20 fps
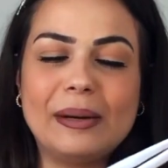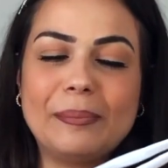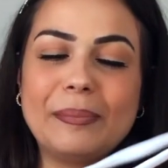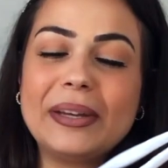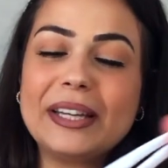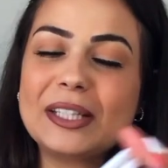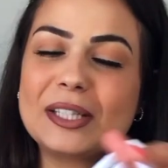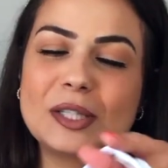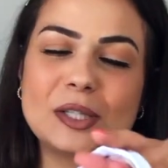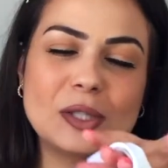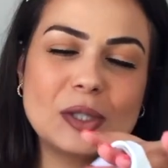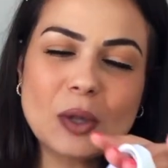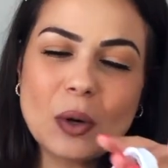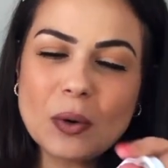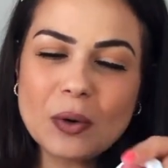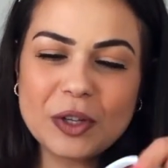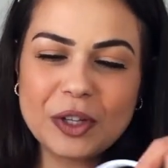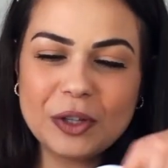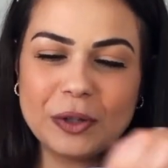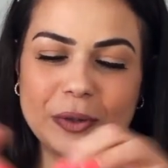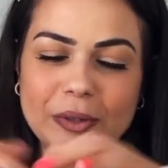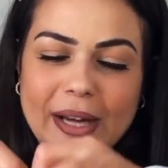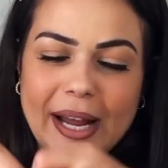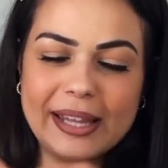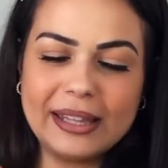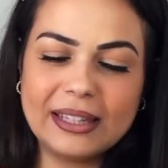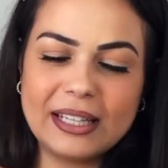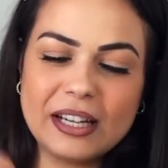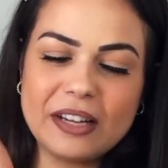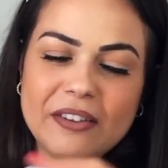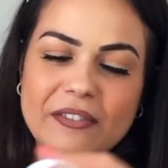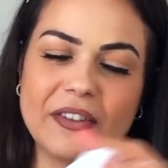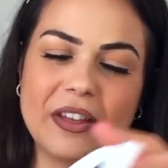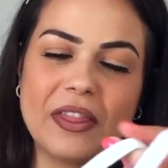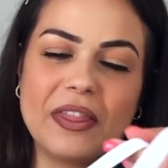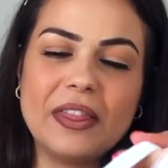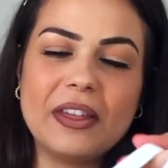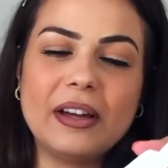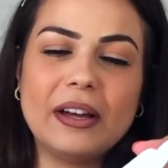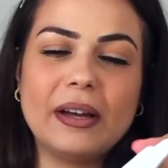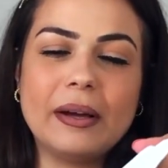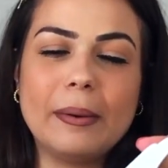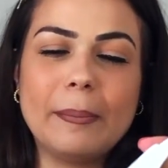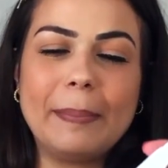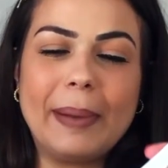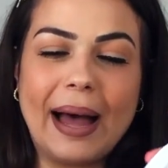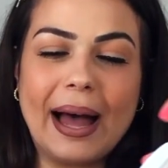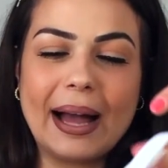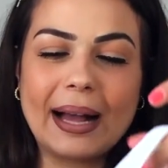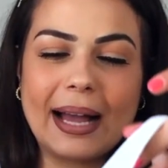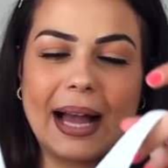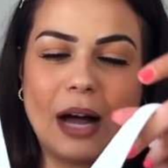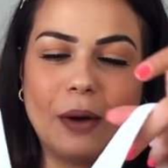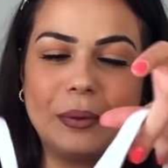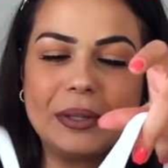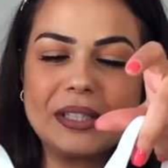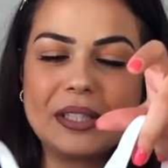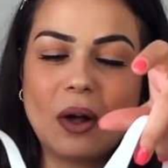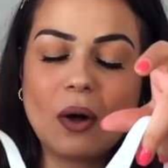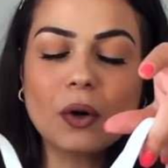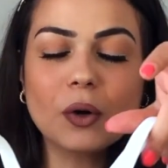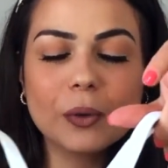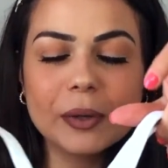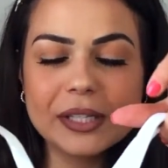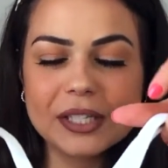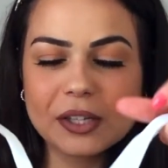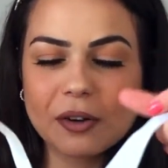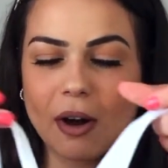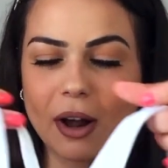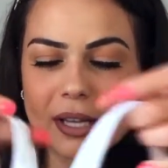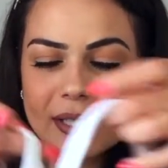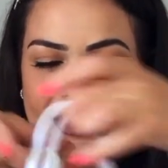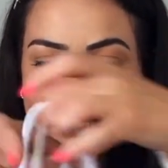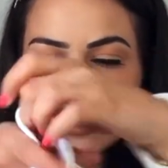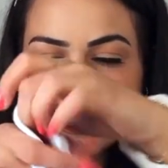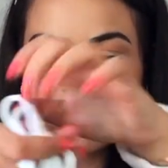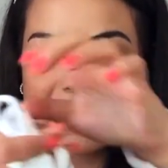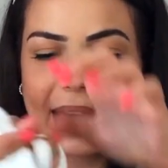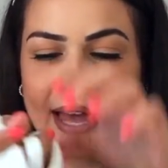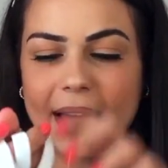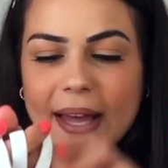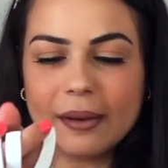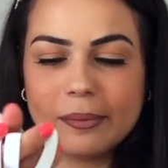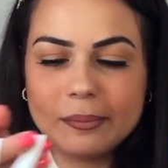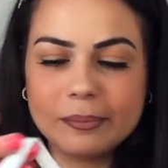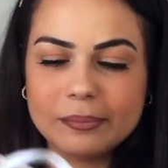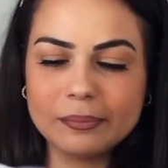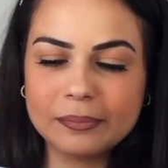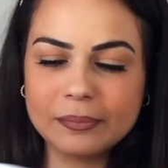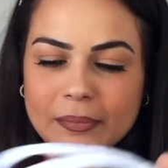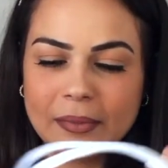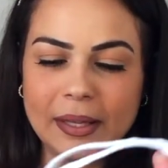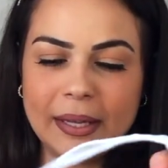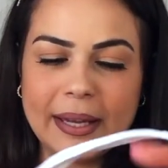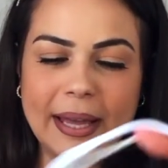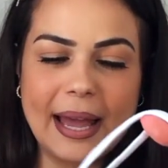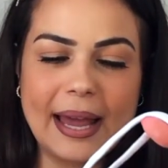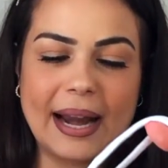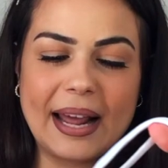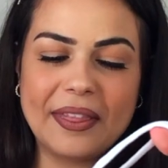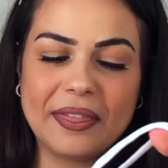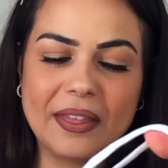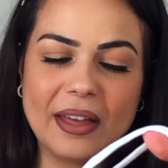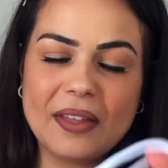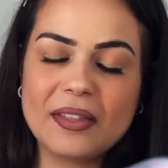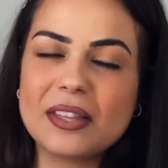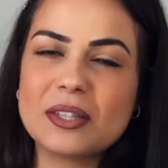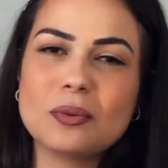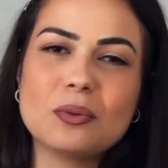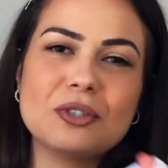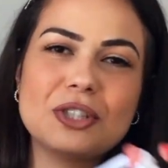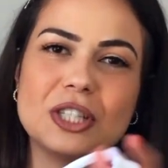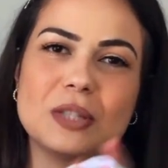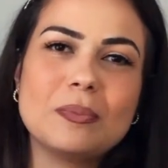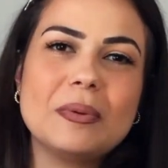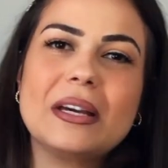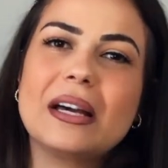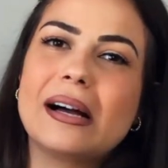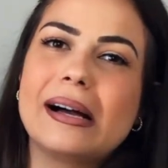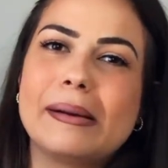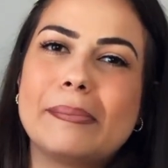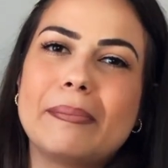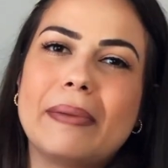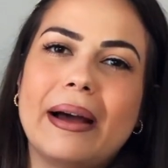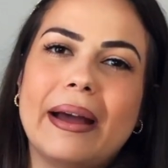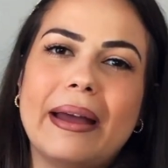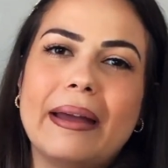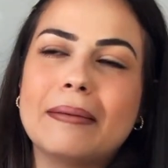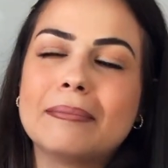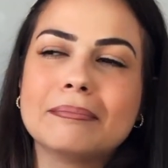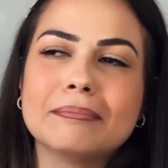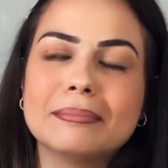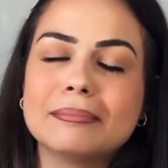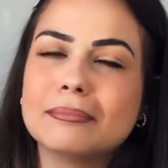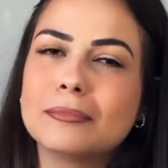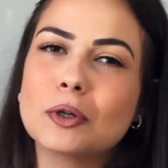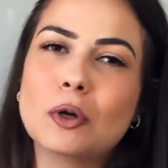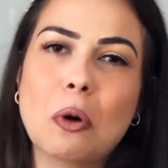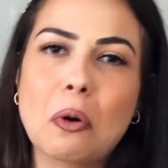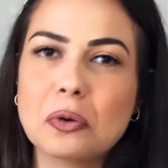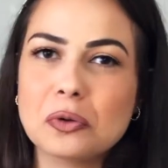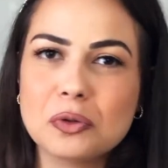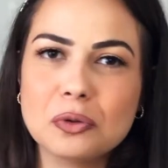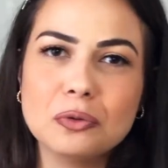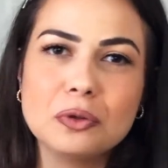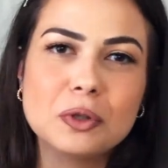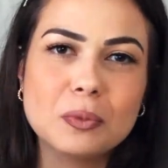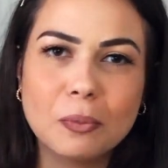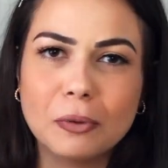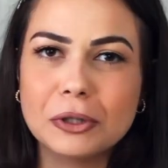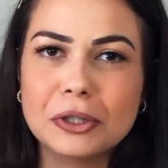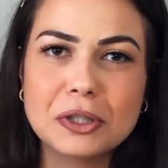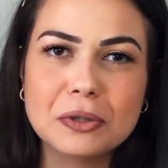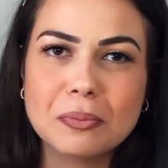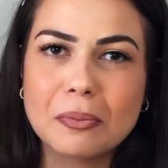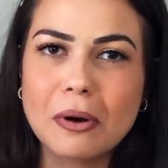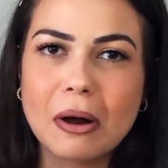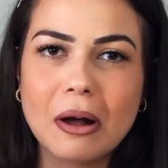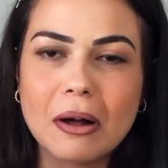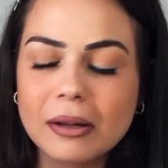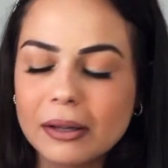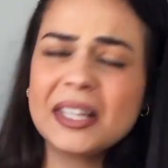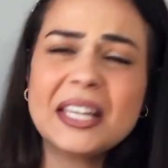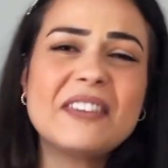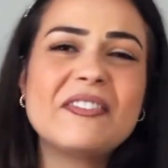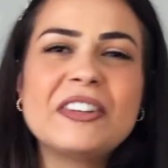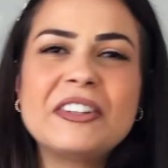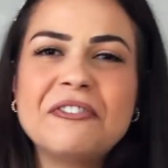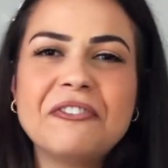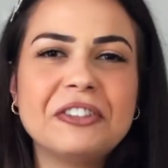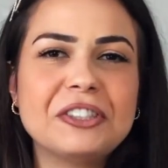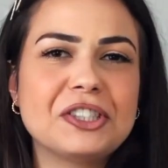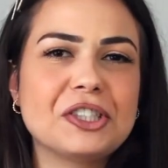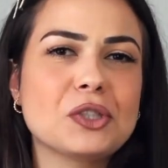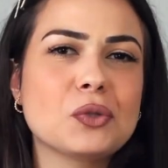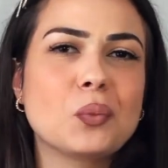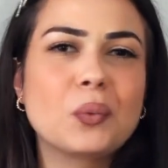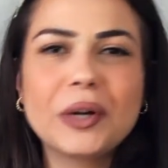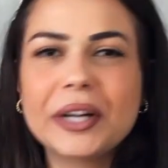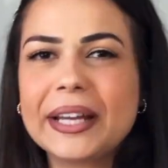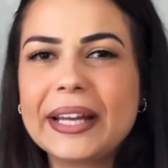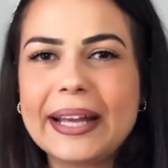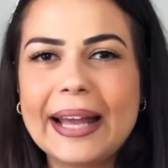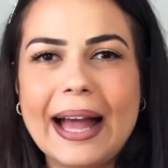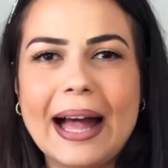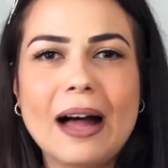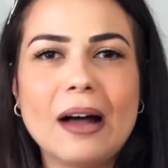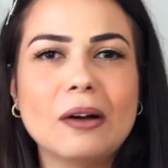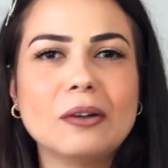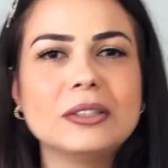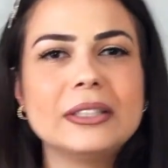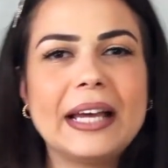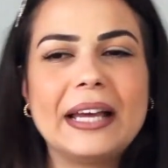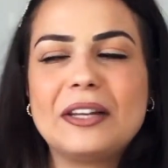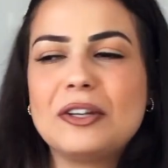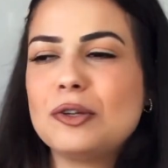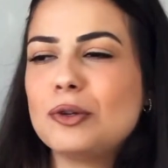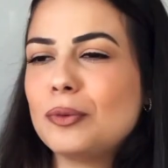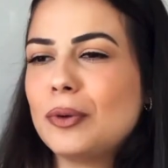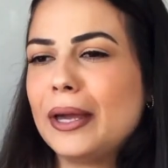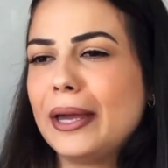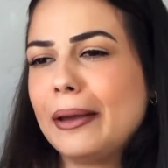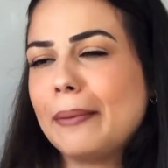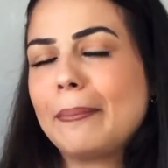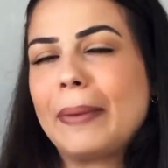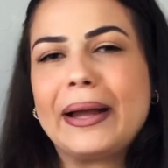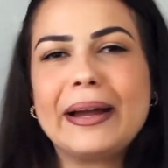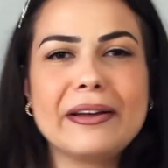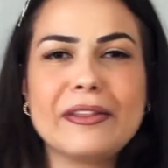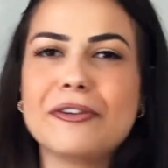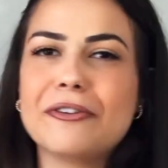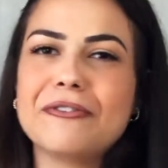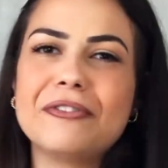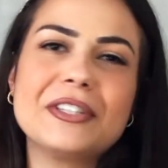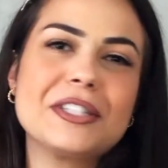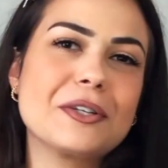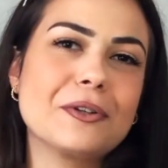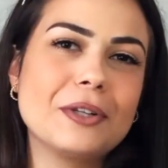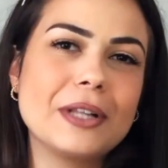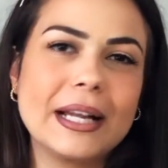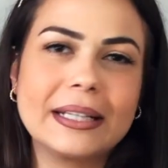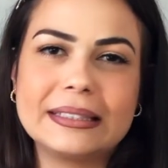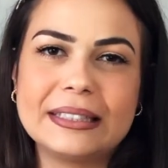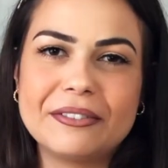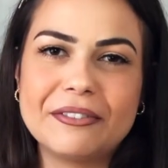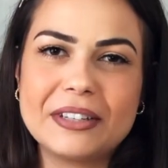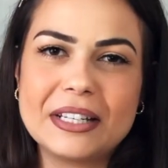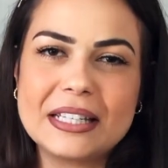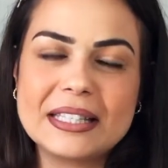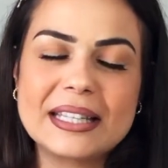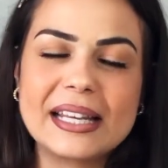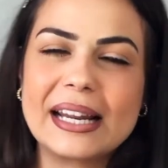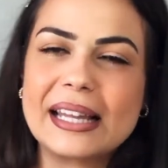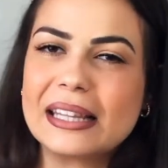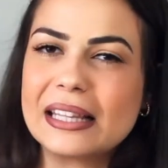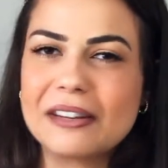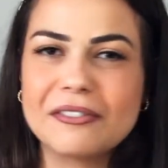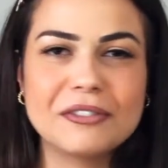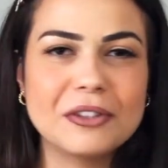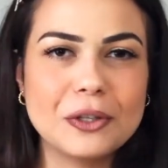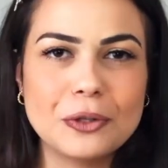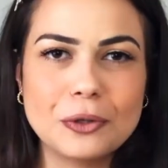It's so cute. I love the back, how it's all crisscrossed like that, and I think this will just become my go-to sports bra, even for just working out and doing my other physical activities that I love to